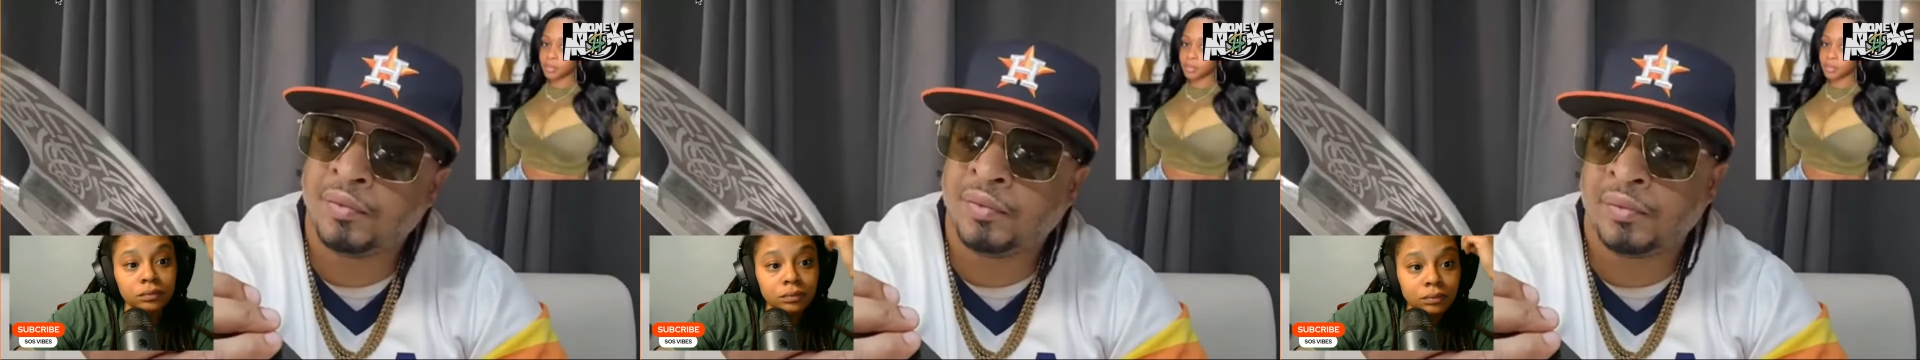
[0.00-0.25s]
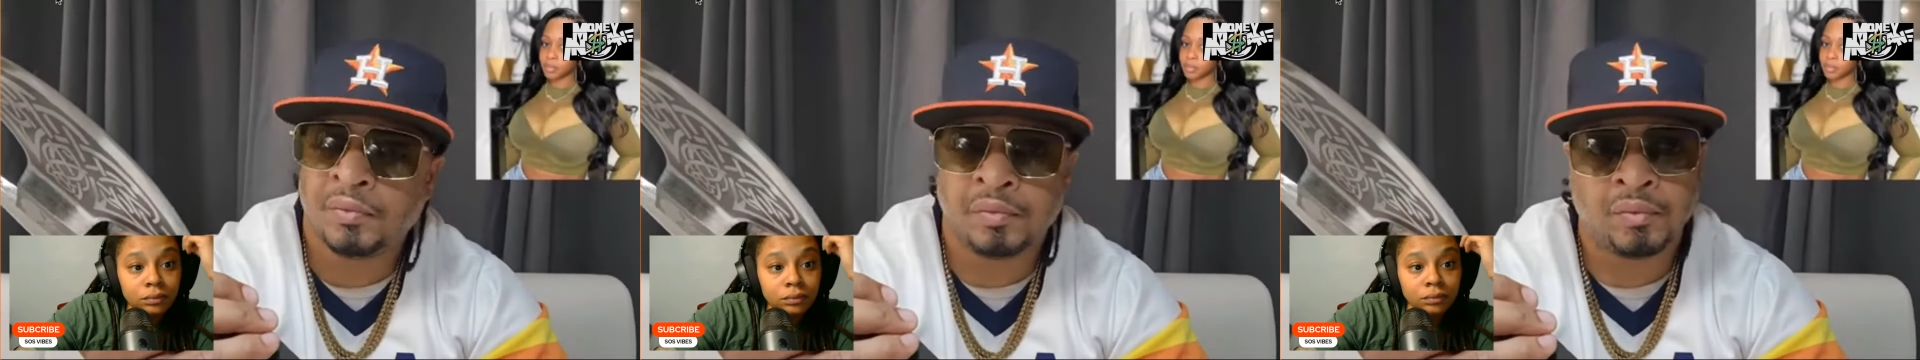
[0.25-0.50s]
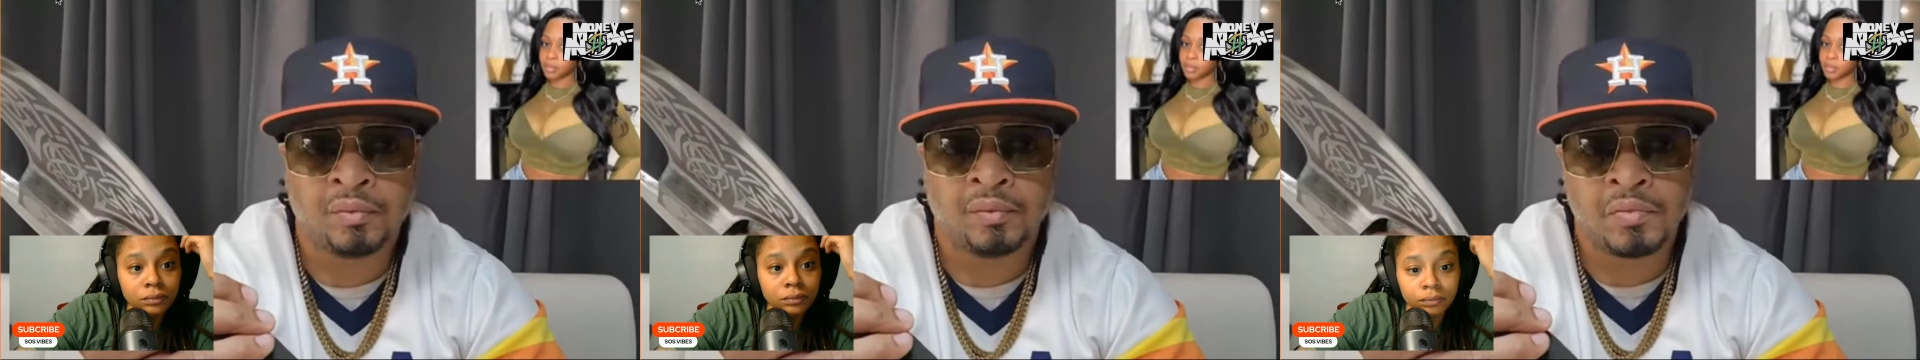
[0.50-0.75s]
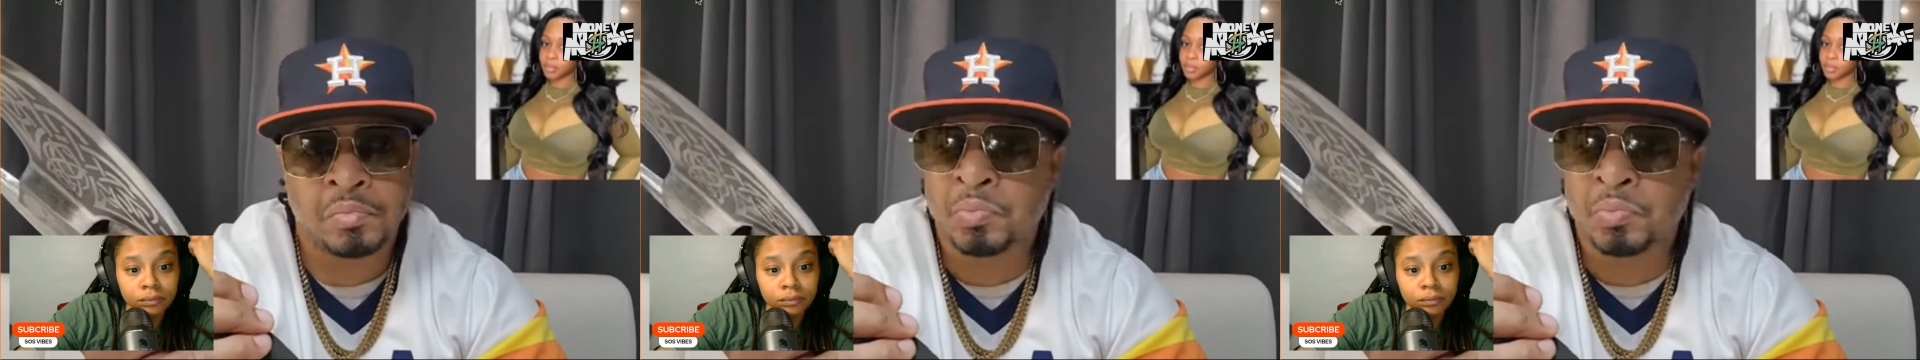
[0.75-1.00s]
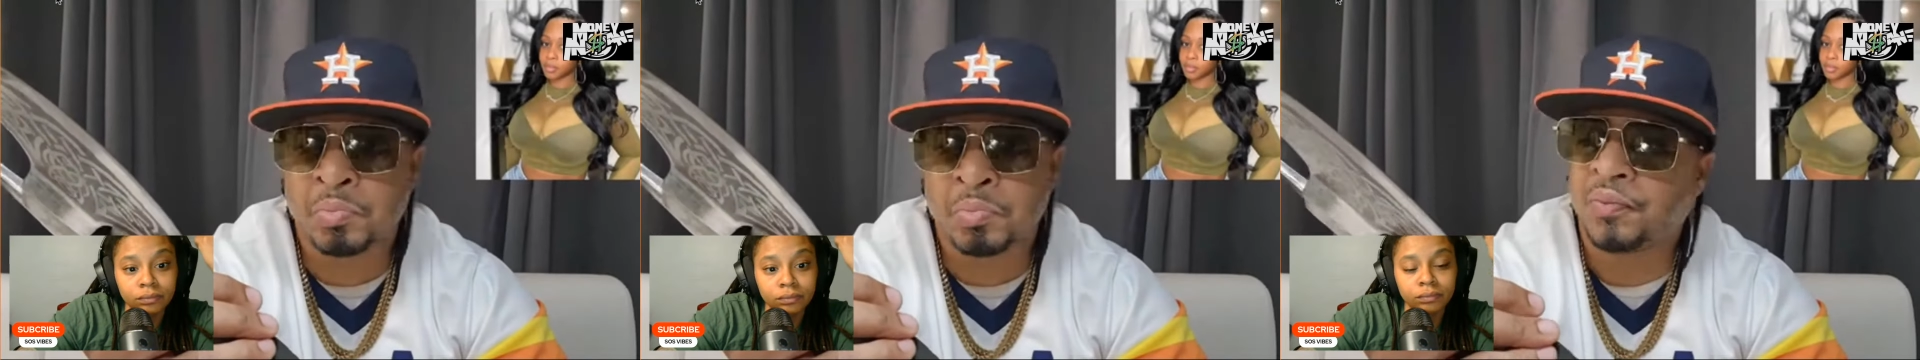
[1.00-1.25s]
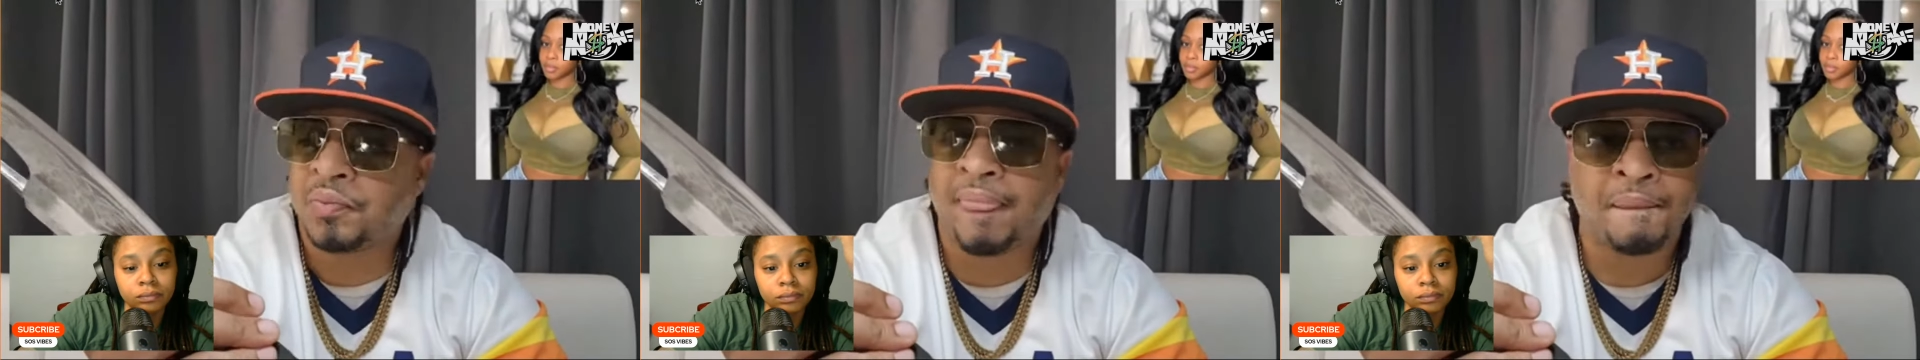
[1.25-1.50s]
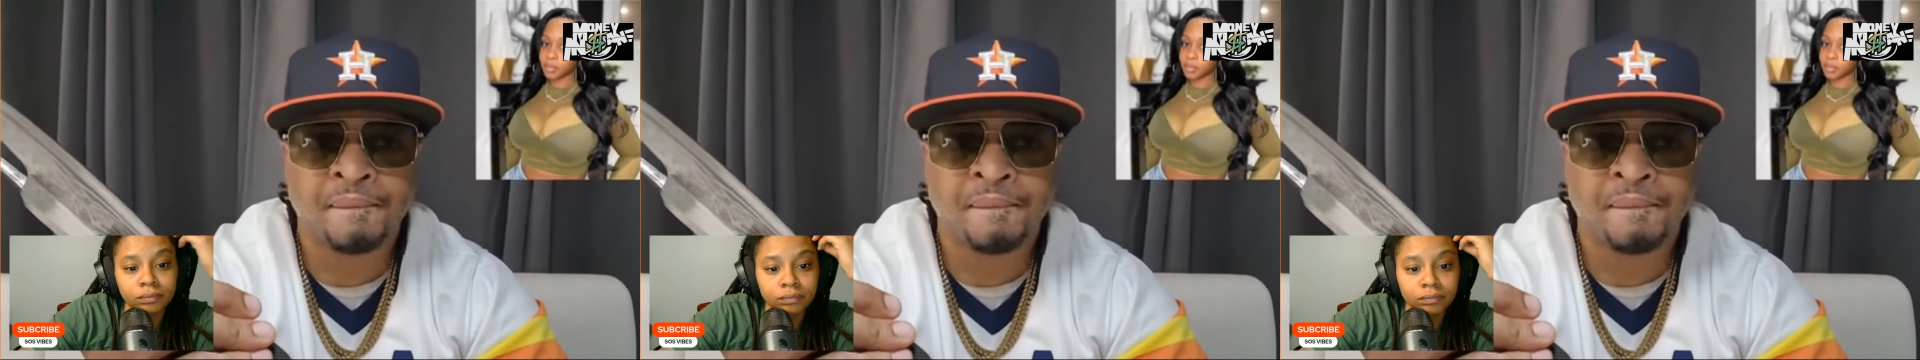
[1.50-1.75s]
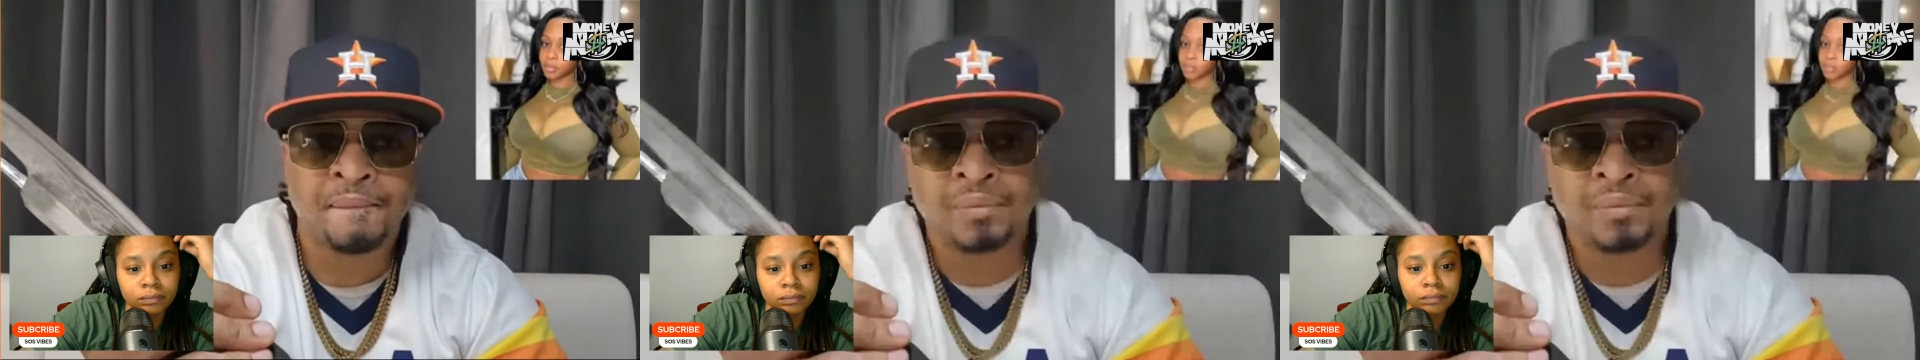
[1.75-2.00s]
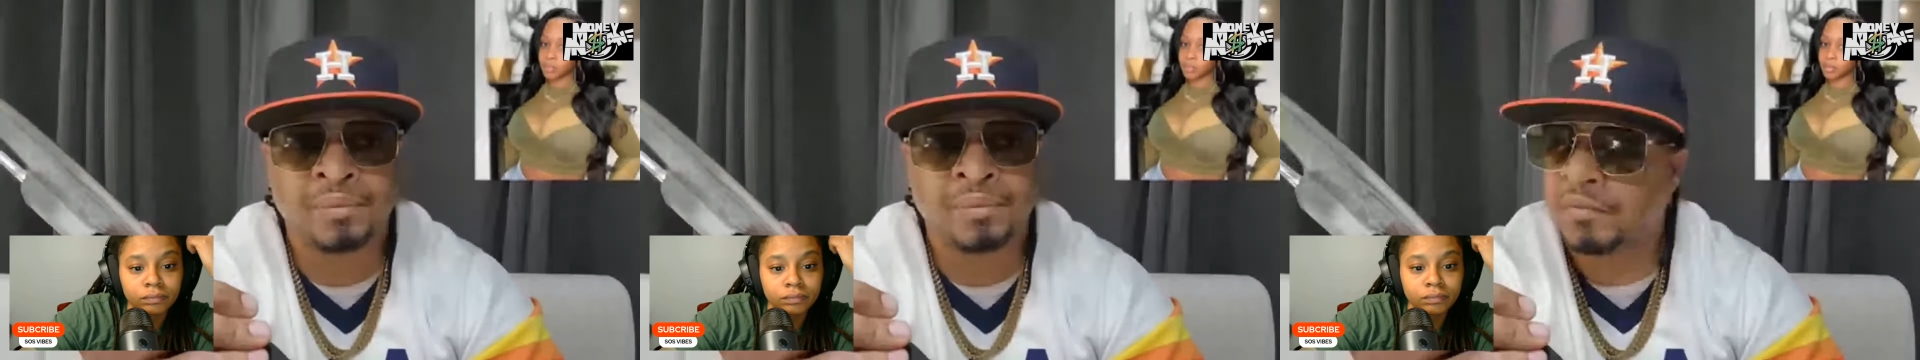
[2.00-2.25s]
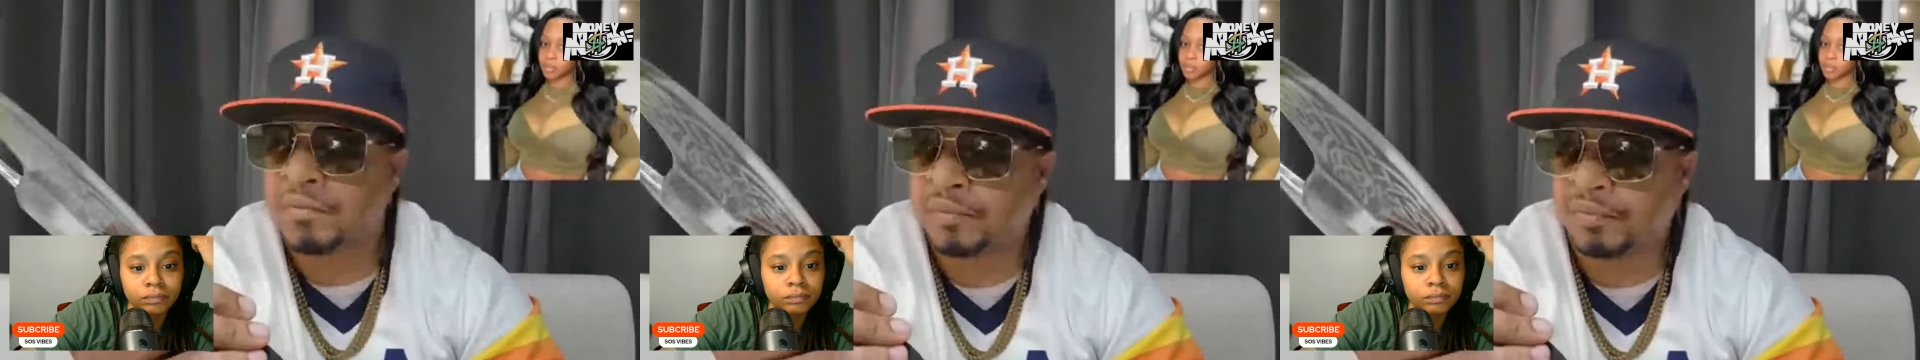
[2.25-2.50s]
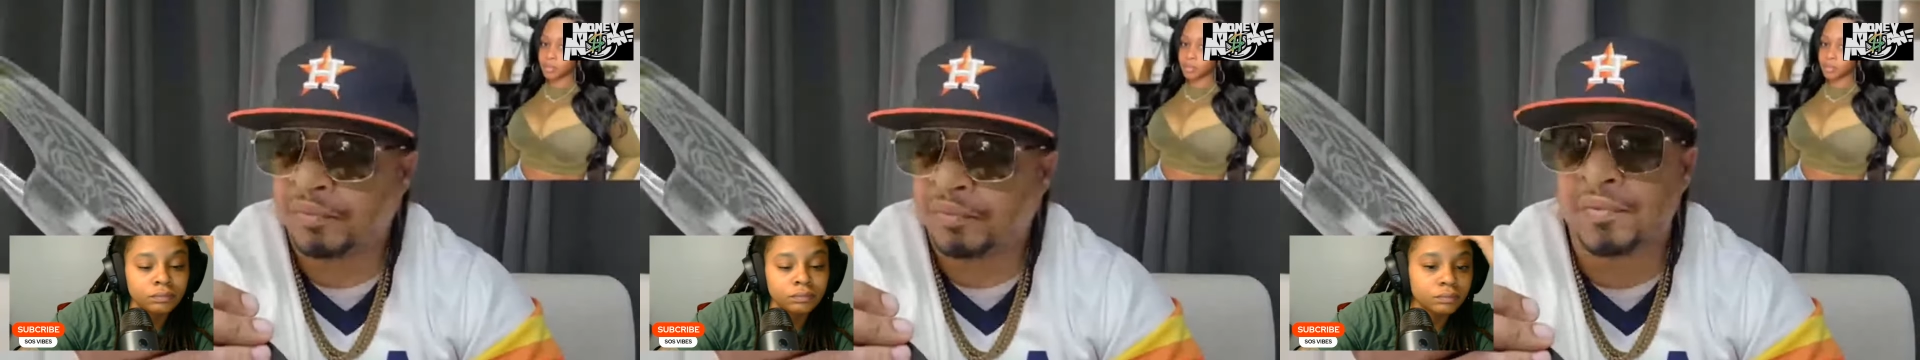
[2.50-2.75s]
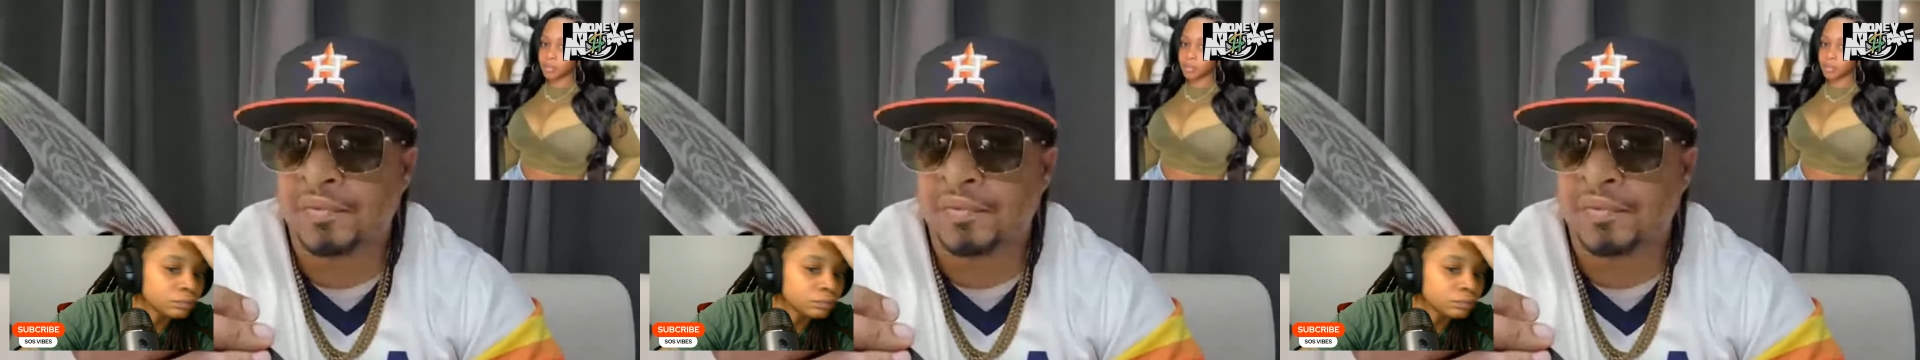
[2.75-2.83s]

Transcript: (no one is talking)